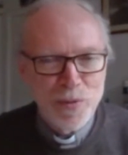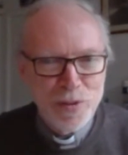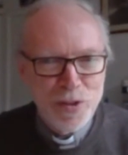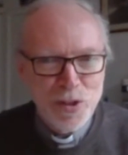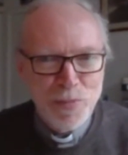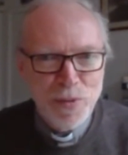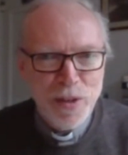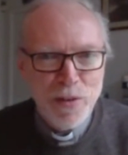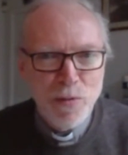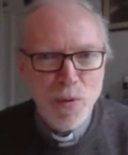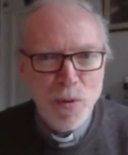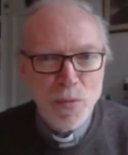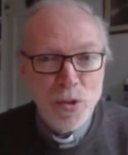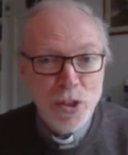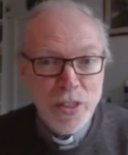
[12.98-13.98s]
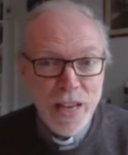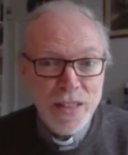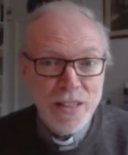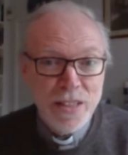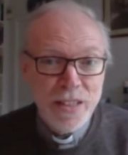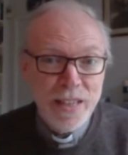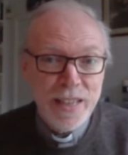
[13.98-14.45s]
something of what was
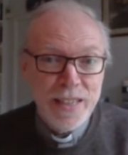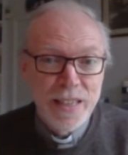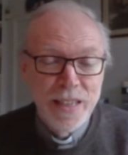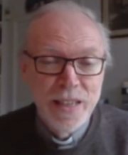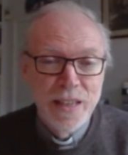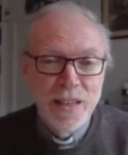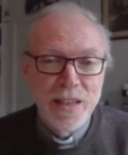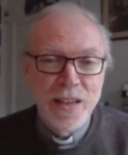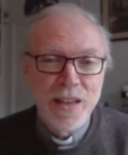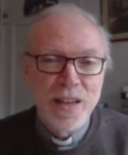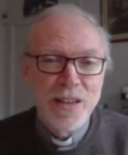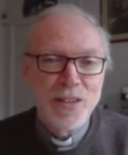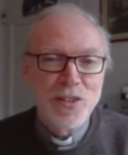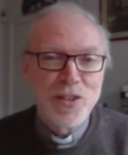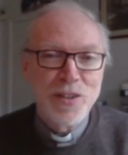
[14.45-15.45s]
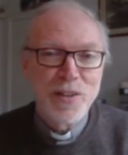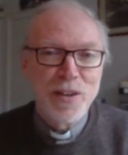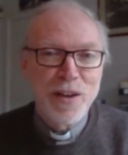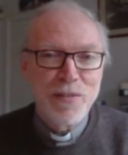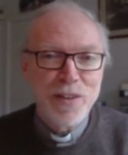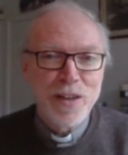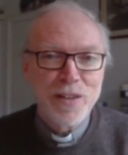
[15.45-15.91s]
said today, uh, so you
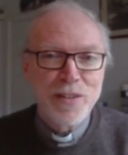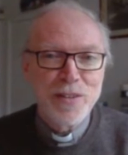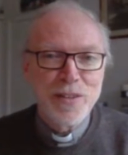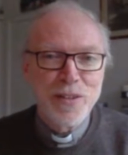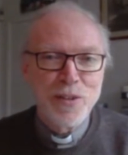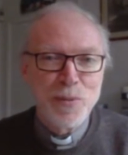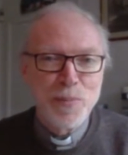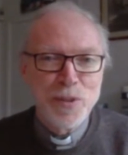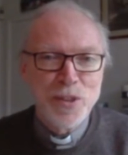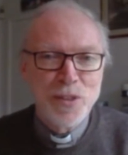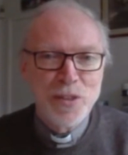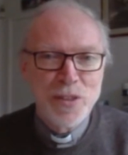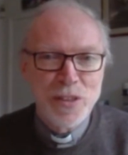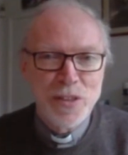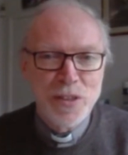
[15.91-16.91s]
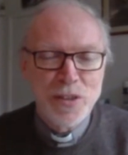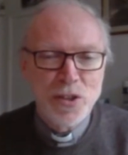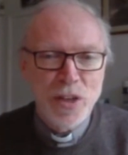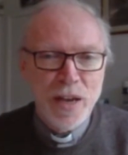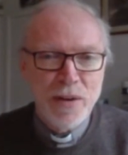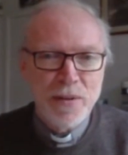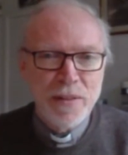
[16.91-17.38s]
have that, that opportunity to
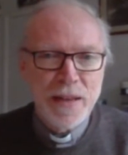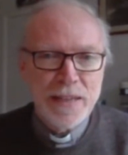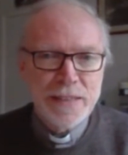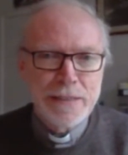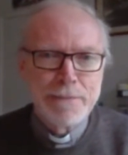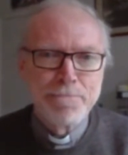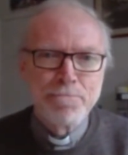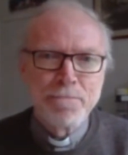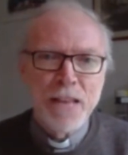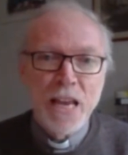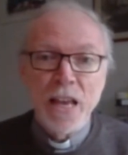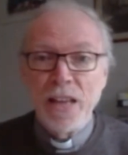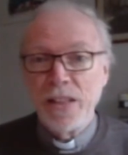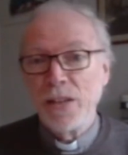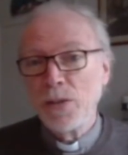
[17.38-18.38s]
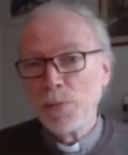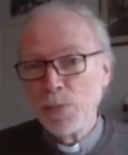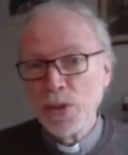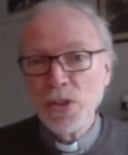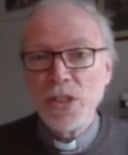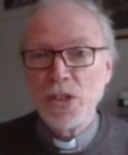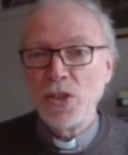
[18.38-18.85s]
share in that. And then on
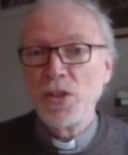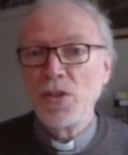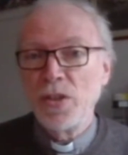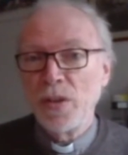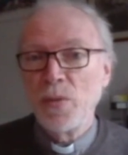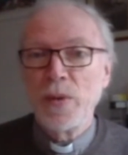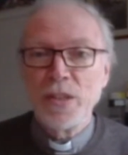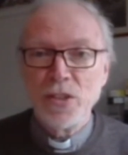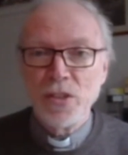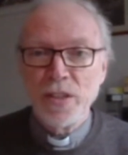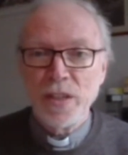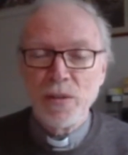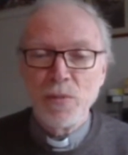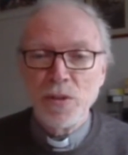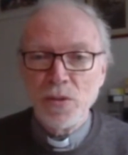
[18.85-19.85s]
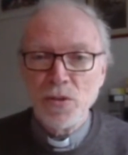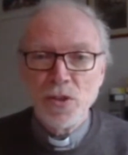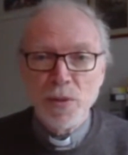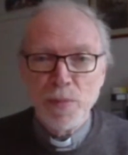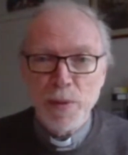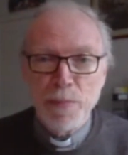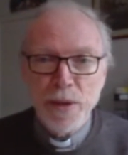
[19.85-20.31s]
Monday, Tuesday and Wednesday, we'll
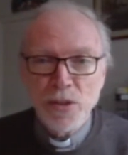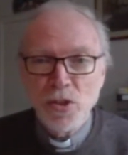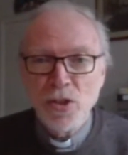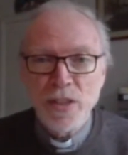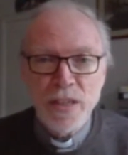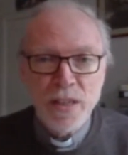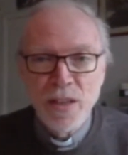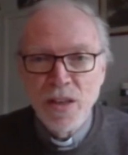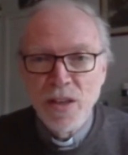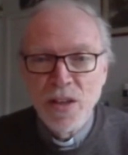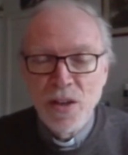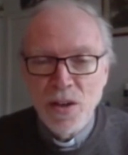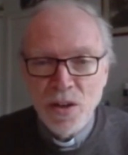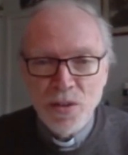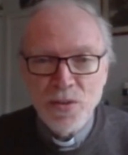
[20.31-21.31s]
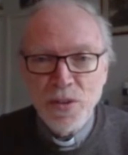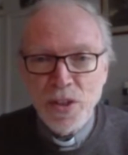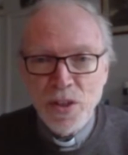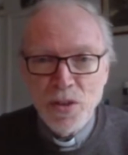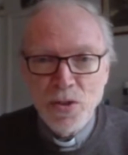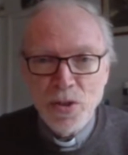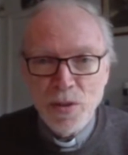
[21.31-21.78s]
also be posting on the
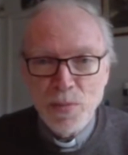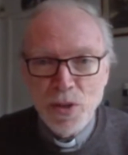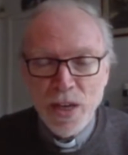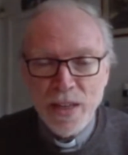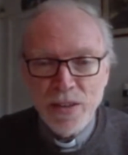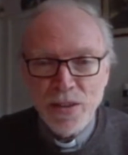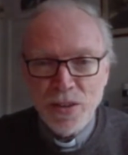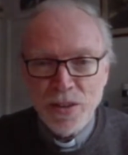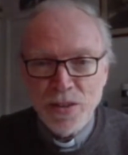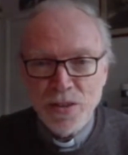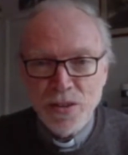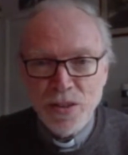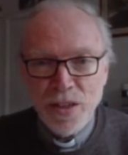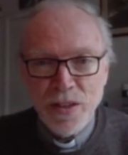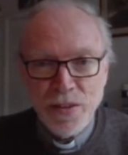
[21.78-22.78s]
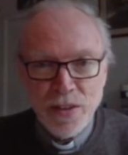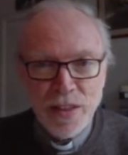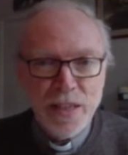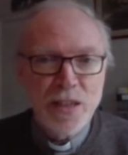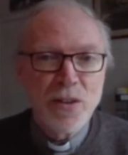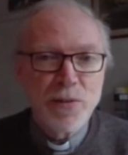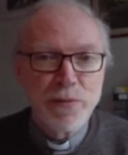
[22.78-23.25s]
YouTube channel and uh, the
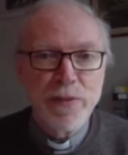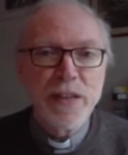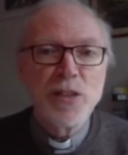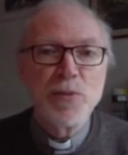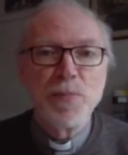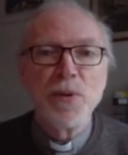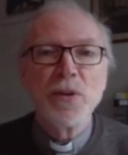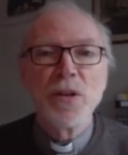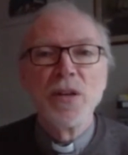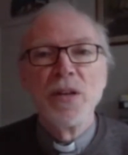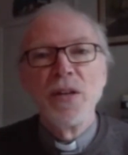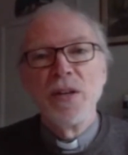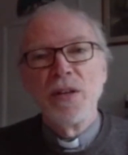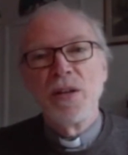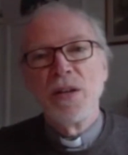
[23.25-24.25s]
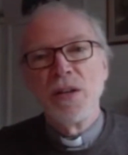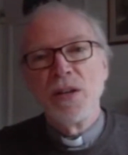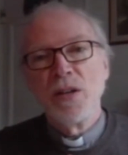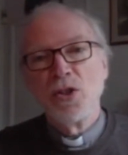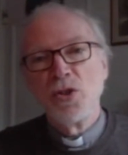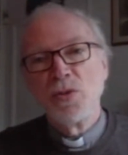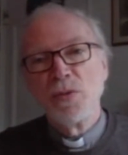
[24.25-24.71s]
link on Facebook uh,
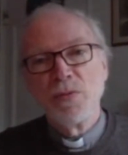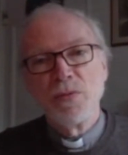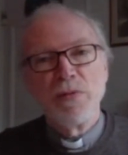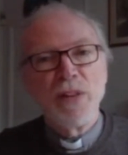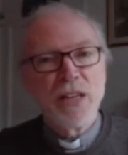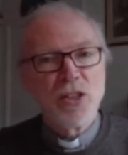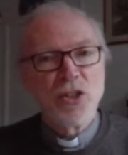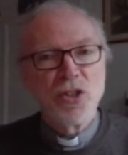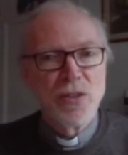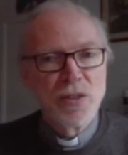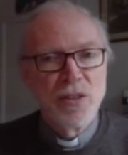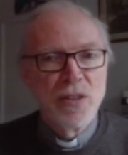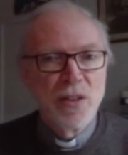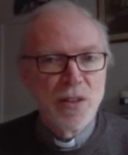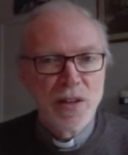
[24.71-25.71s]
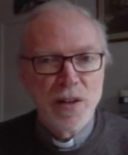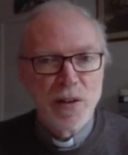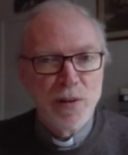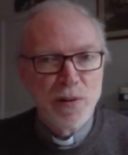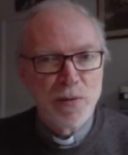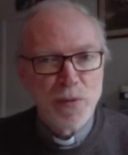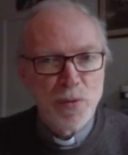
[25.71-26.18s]
a short reflection
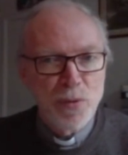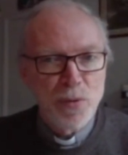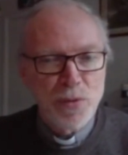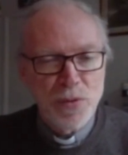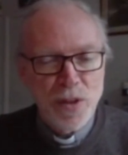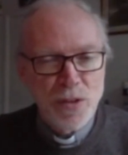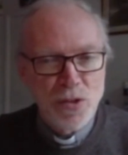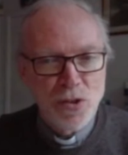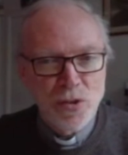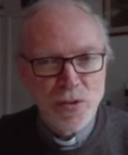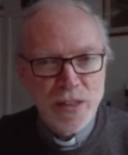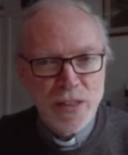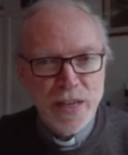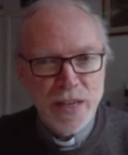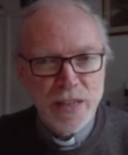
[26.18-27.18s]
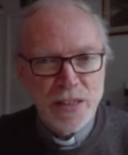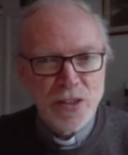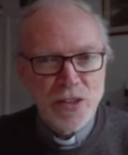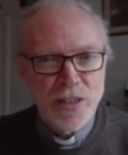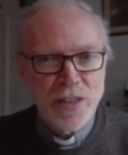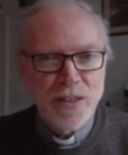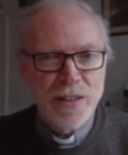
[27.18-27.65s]
uh, for those three
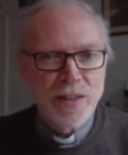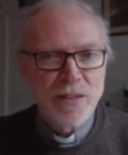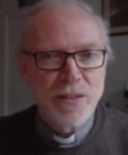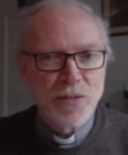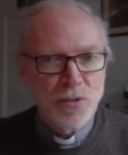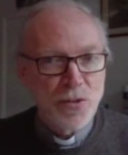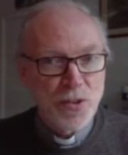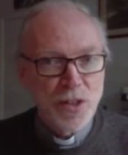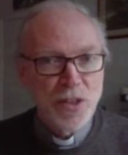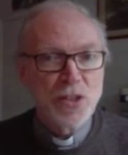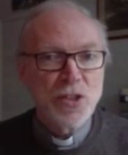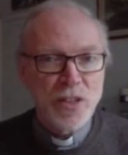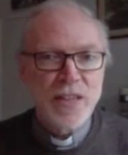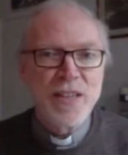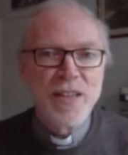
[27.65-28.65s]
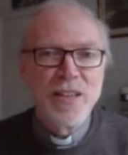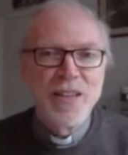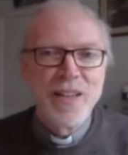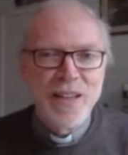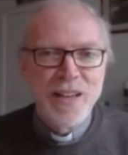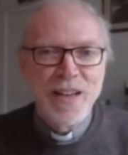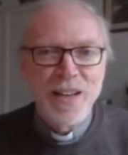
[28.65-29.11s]
days. And then on Thursday,
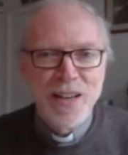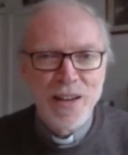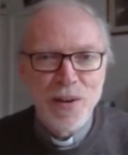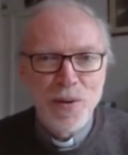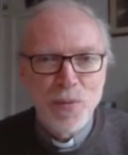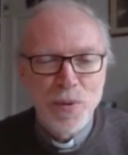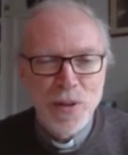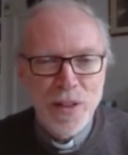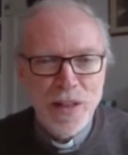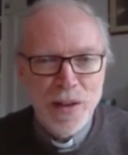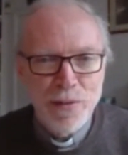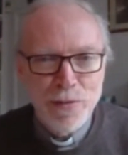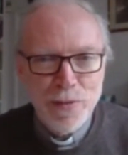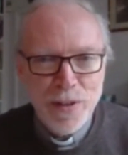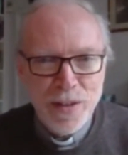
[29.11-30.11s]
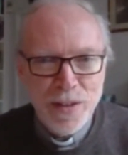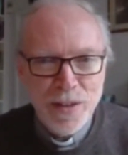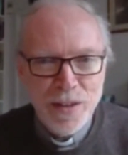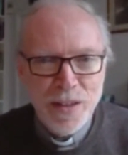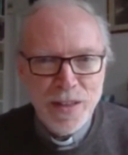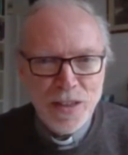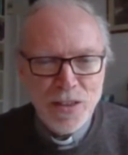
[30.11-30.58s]
uh, we'll have uh,
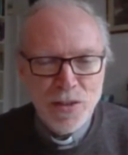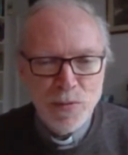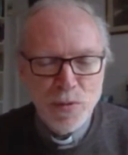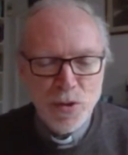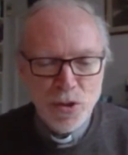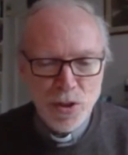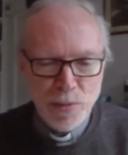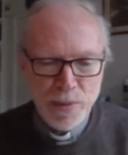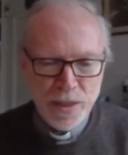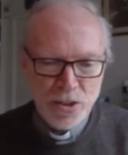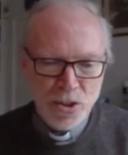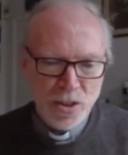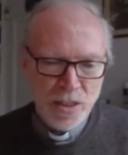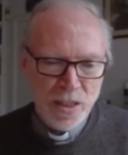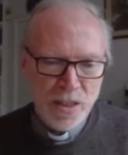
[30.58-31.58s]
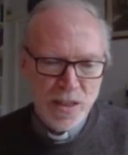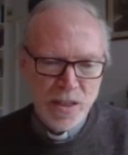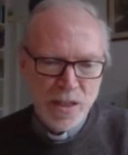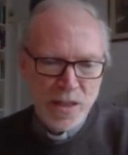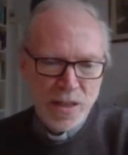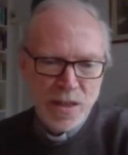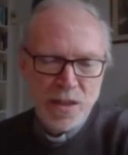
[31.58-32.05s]
an act of worship actually
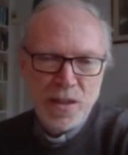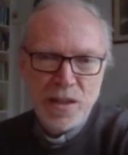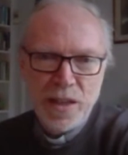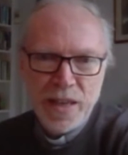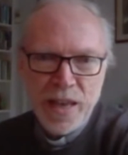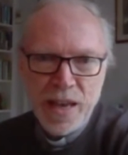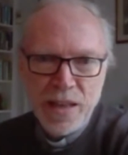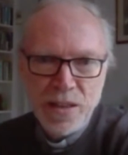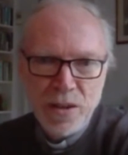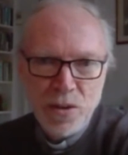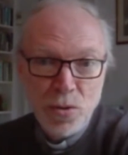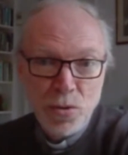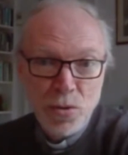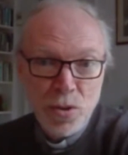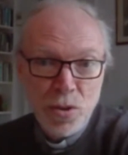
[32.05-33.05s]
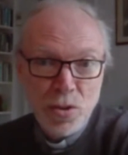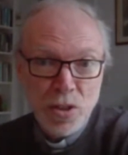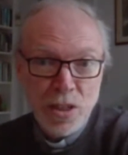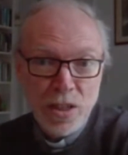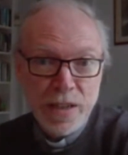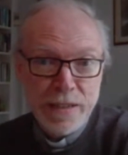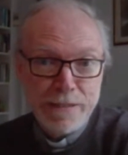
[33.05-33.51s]
uh, again on
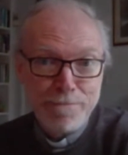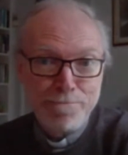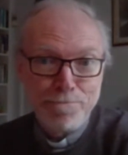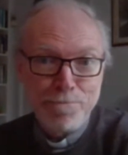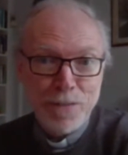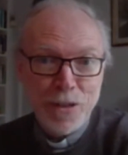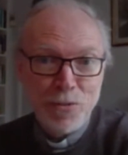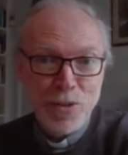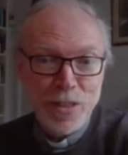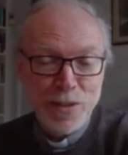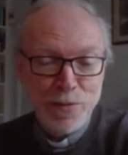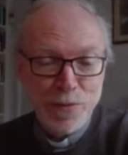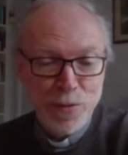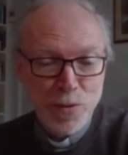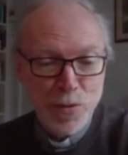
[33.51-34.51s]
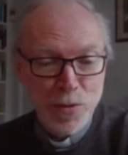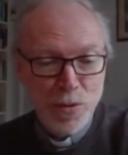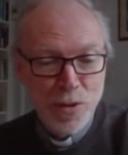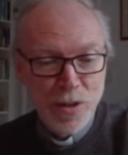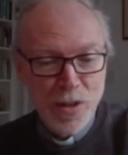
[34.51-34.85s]
online. Ready for